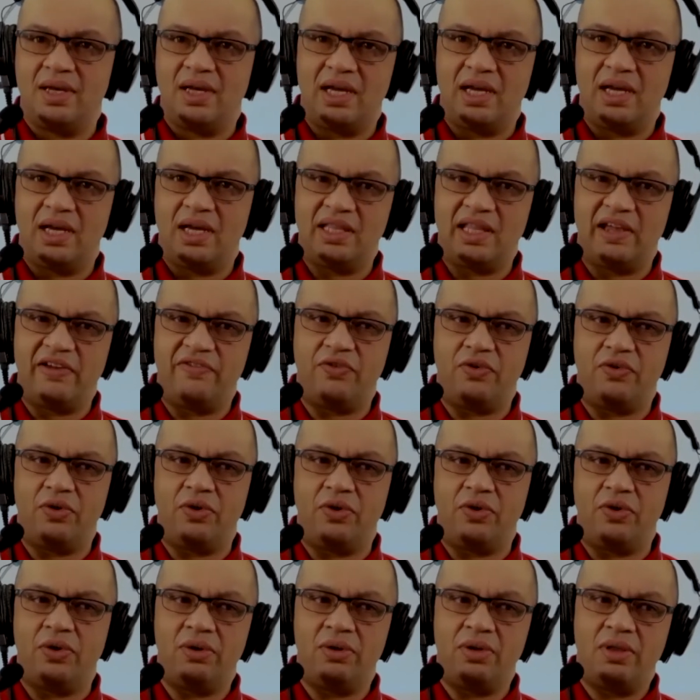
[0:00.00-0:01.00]
And
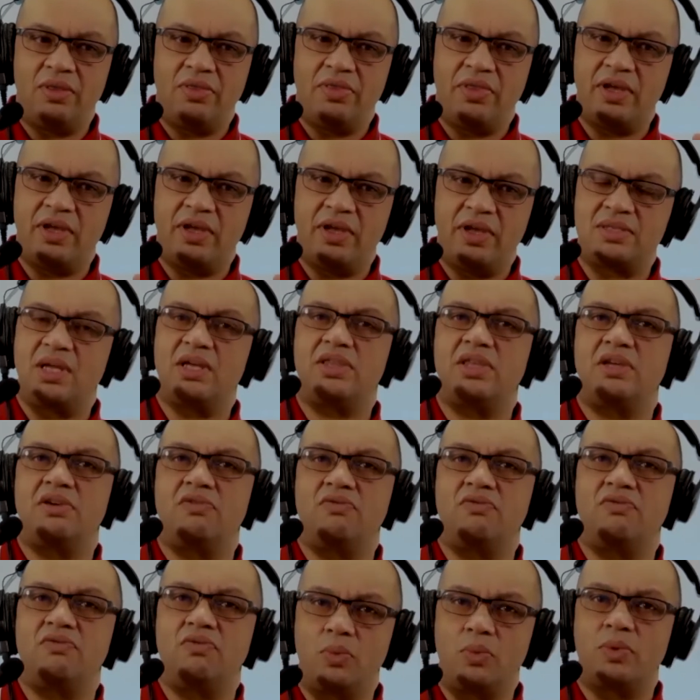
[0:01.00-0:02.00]
therefore, there's
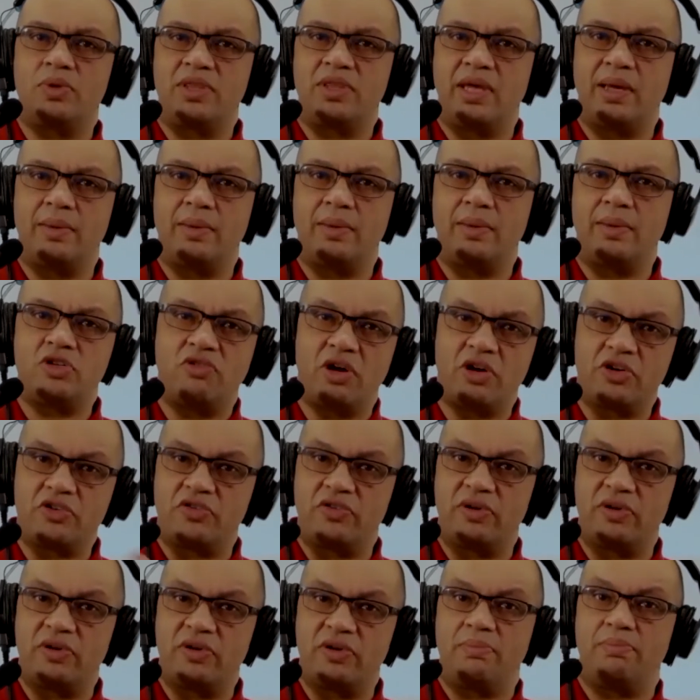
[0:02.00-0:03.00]
nothing wrong with them
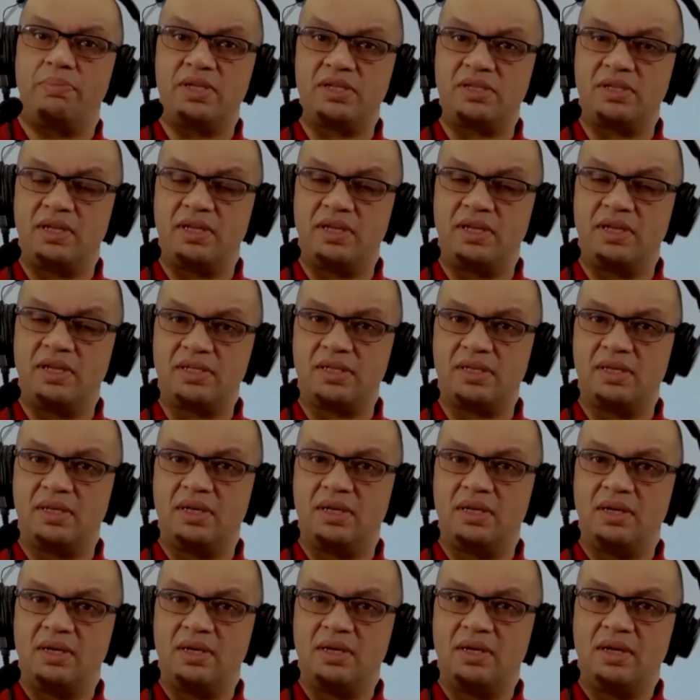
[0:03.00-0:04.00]
structuring a business
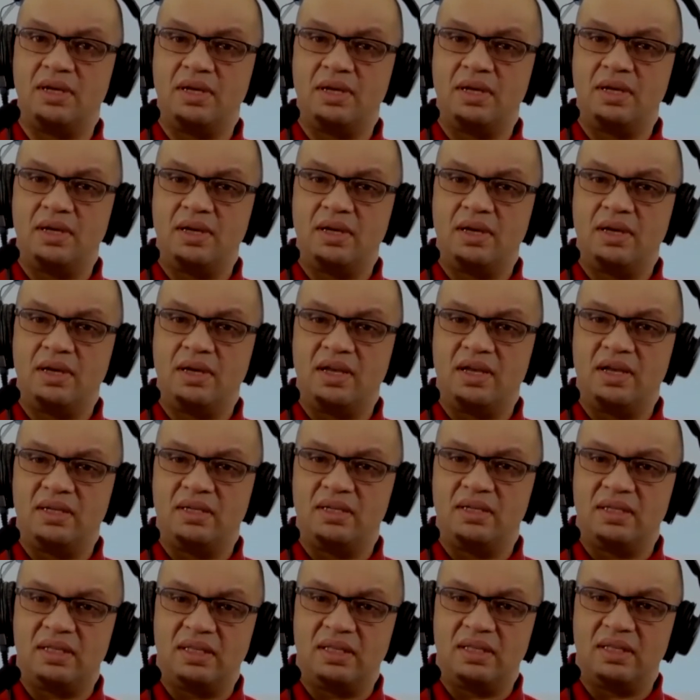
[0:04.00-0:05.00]

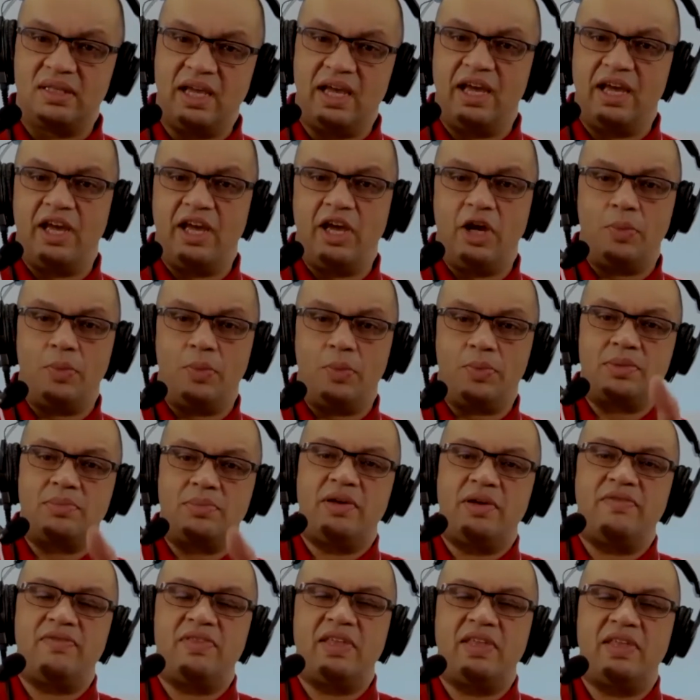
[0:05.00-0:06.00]
that helps them
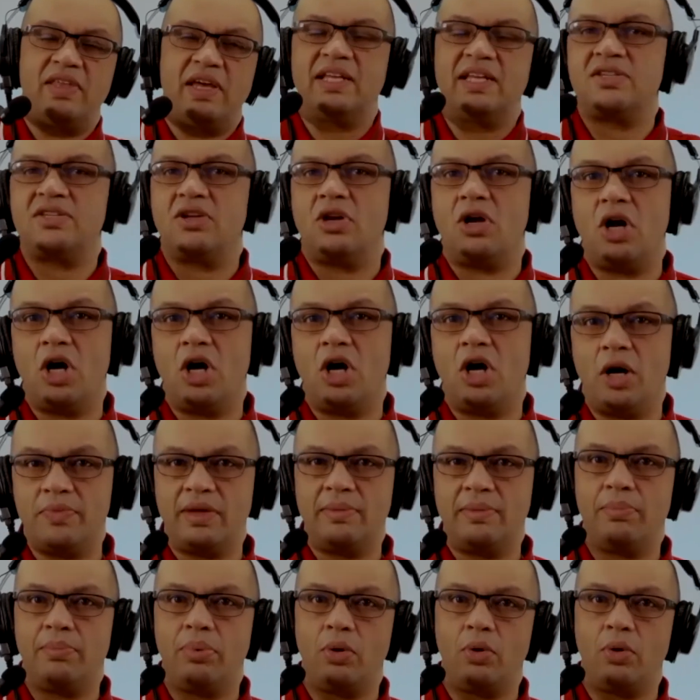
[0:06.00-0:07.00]
have that. It doesn't harm the
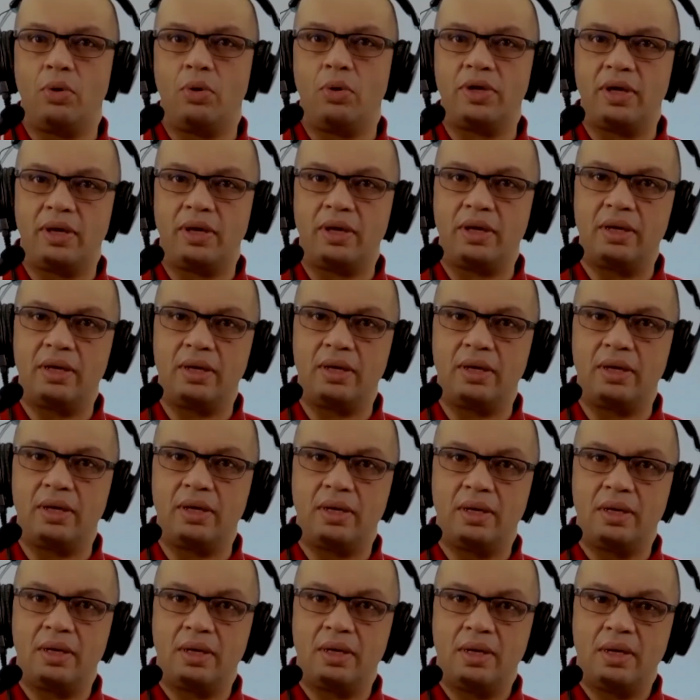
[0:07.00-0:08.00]
employee.
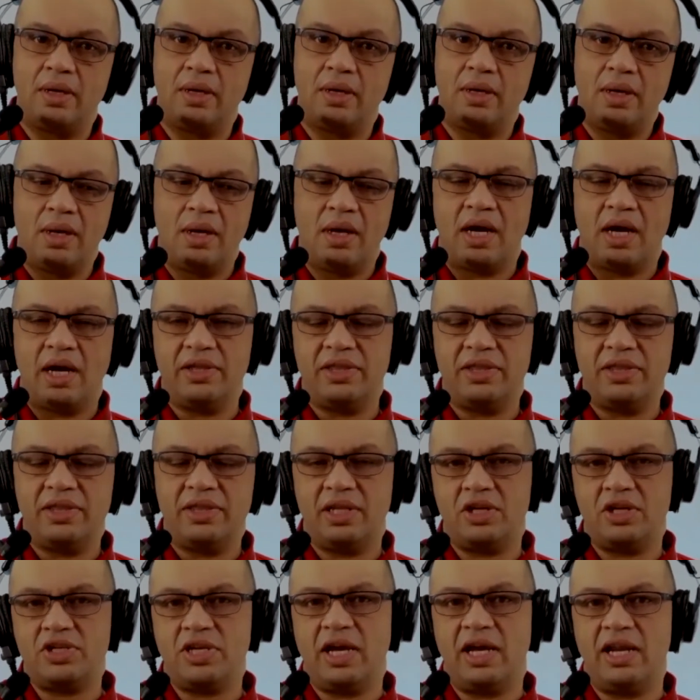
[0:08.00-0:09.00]
I think
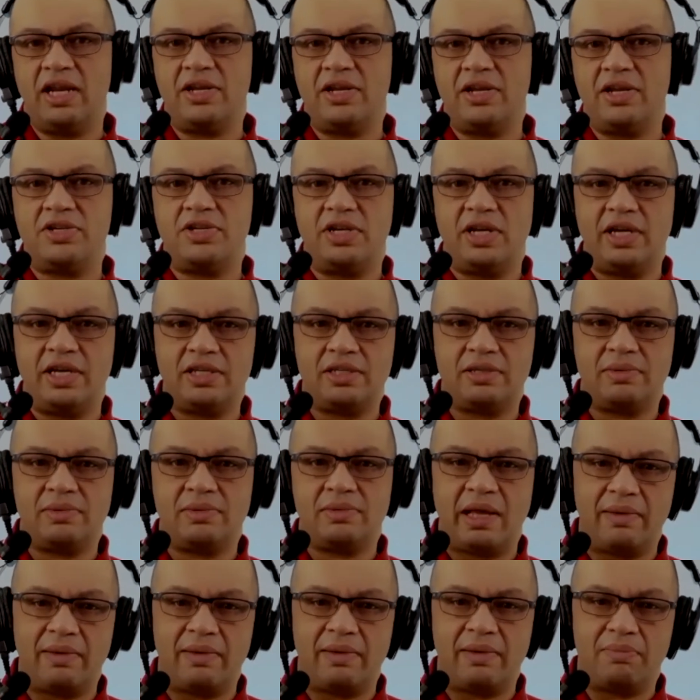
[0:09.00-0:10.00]
the challenge is
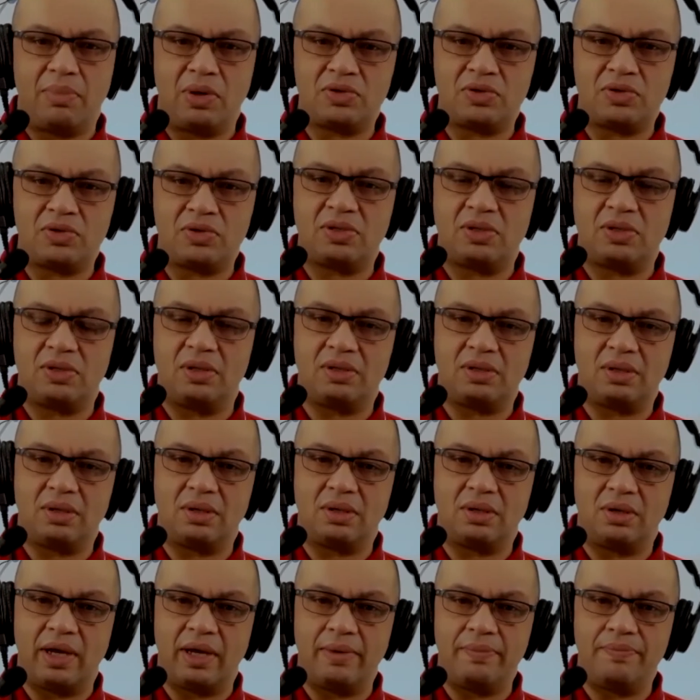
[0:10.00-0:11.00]
that most of the
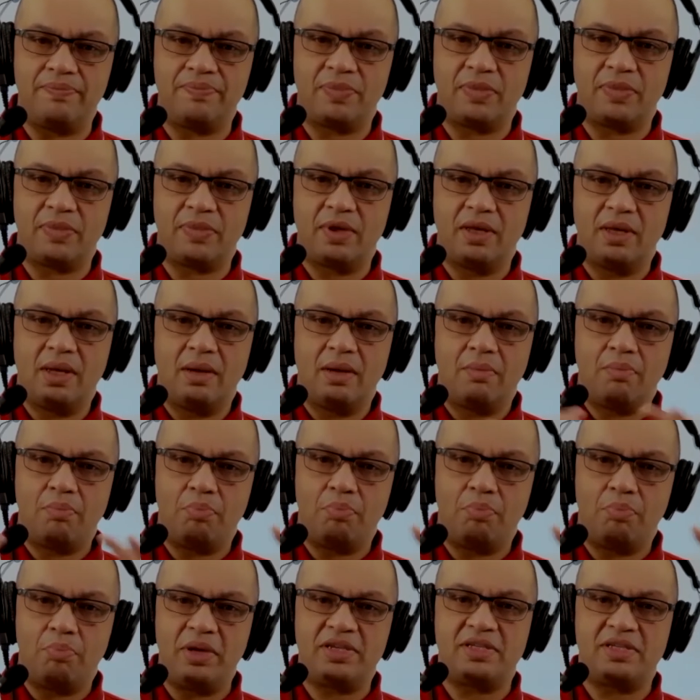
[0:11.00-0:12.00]
time,
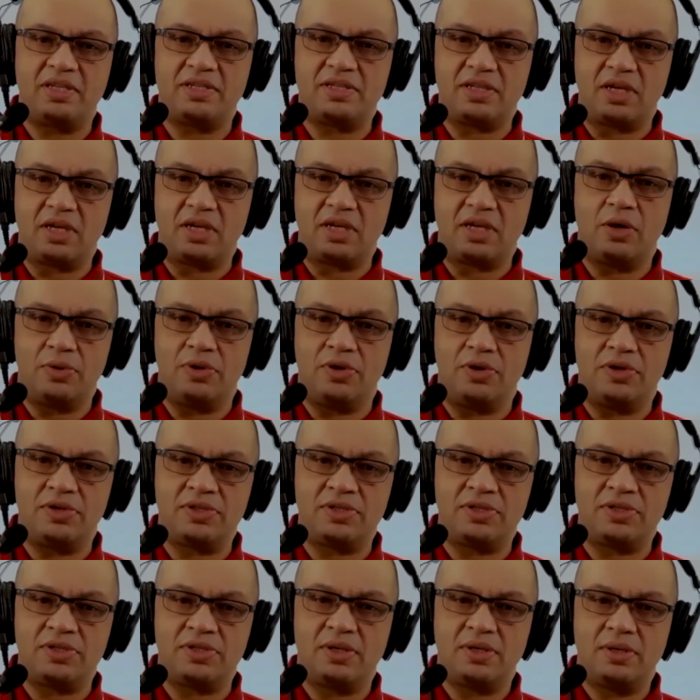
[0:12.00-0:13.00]
business
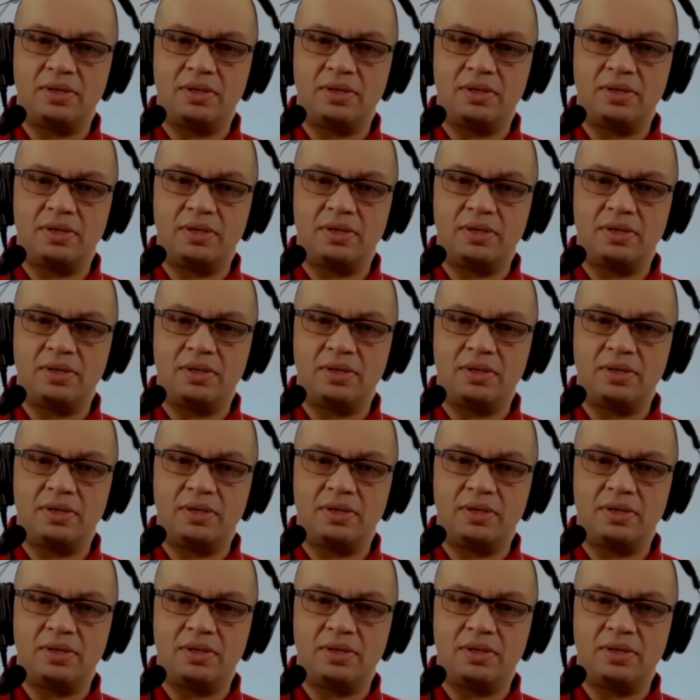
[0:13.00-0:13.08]
owners